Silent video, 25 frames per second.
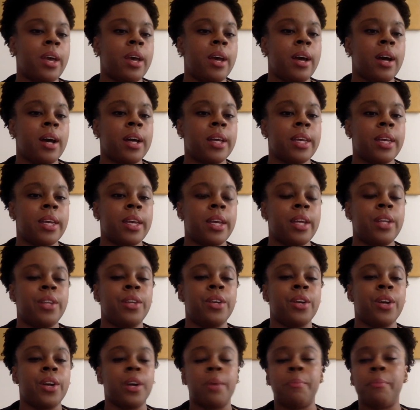again,
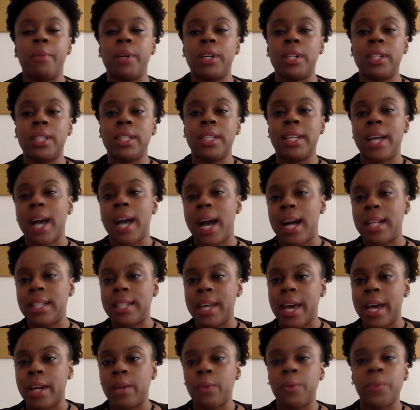your emergency
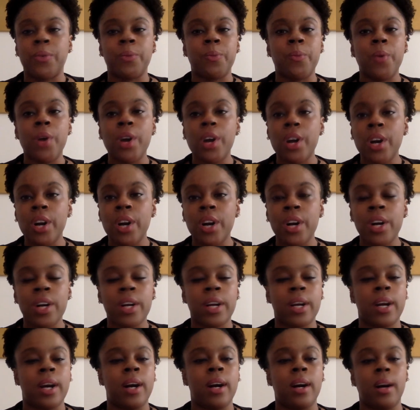contact with
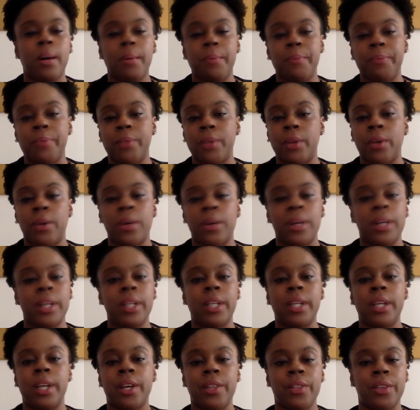work, or
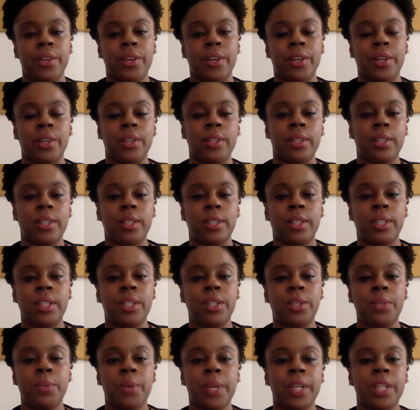any other
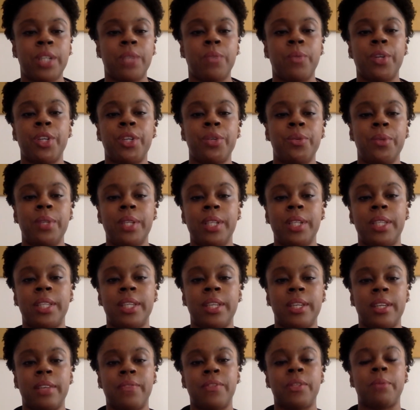situation where you need to
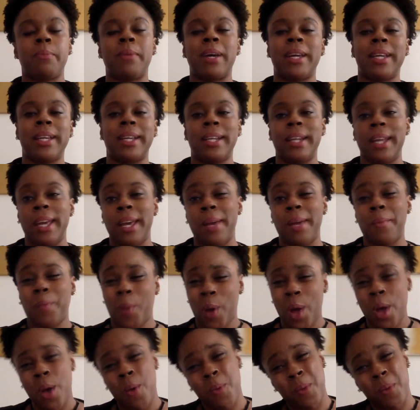give somebody a name.